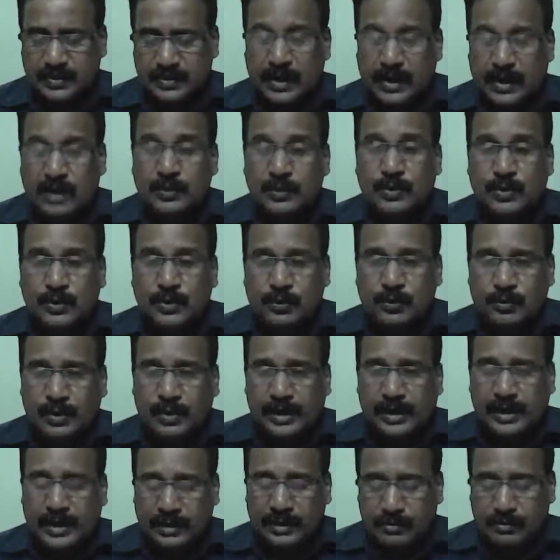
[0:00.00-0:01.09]
Now you do
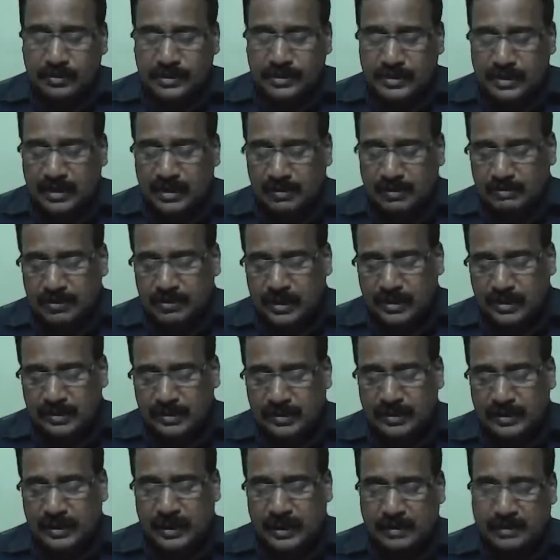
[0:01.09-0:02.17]
quickly question number
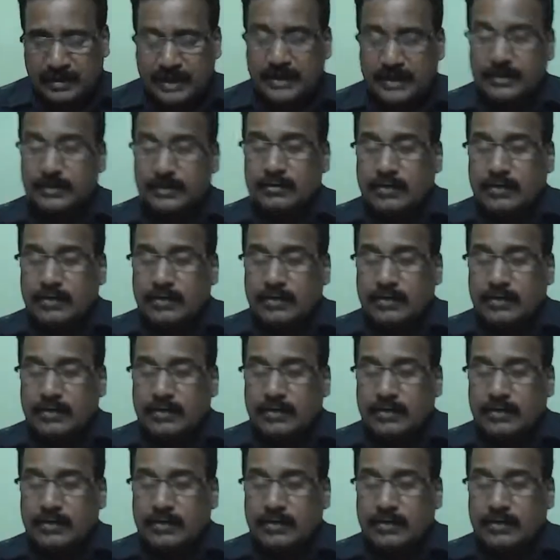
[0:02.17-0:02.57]
11.